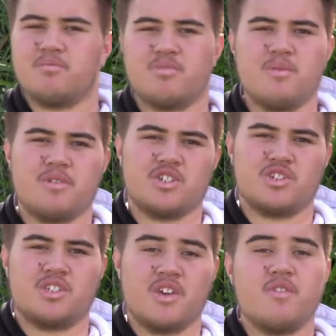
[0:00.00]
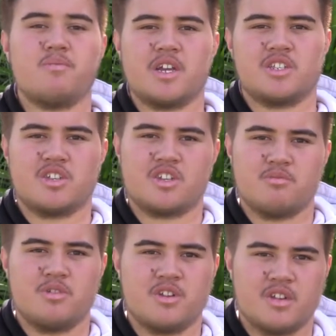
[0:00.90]
pretty much giving back to the
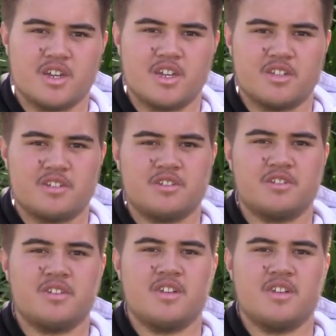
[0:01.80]
community, I guess.